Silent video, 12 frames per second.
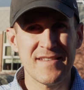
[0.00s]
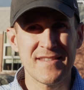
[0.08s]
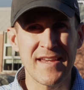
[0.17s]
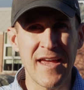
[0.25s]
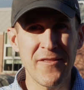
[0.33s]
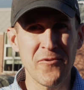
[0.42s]

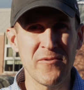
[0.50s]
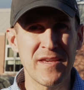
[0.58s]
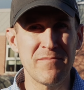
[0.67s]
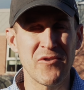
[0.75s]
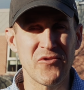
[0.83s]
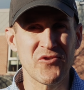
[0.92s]
Together, we
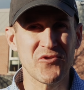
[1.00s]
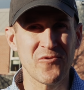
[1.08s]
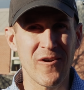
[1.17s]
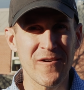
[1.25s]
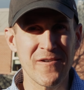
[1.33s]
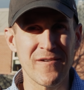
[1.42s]
can build a
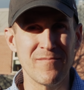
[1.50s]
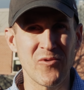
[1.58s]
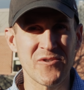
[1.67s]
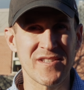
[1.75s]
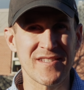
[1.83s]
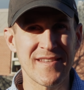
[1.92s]
stronger and
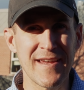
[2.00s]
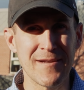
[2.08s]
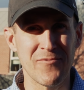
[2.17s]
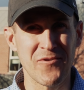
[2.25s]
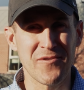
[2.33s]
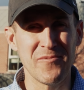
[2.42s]
more
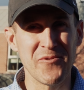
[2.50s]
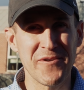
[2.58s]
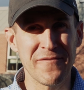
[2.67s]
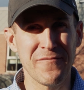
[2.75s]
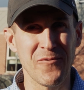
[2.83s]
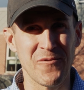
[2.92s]
sustainable
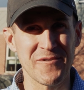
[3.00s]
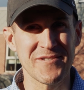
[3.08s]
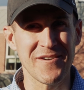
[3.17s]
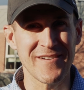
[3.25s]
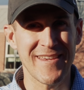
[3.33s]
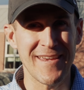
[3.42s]
community
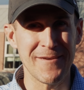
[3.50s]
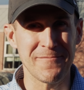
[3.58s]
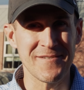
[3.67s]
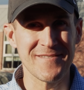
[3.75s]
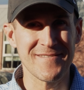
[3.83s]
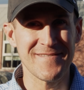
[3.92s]
forest on
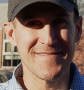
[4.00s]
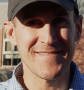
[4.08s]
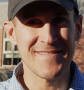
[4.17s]
campus.